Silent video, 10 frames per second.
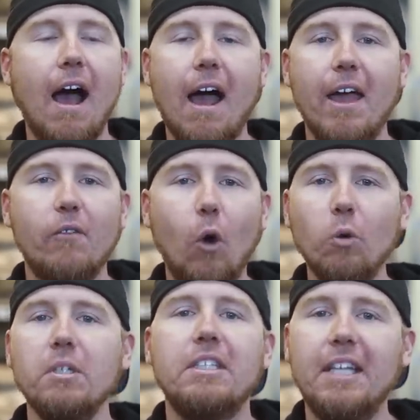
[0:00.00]
I have
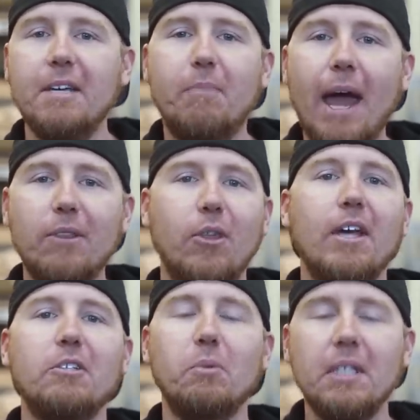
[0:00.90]
only seen bad
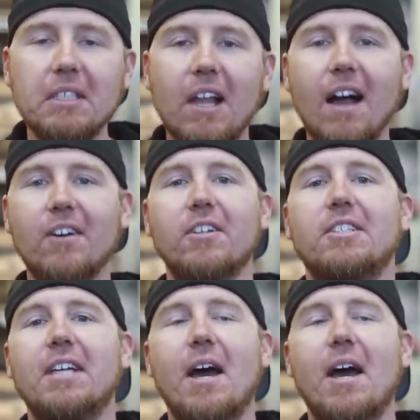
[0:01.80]
things with these lockers.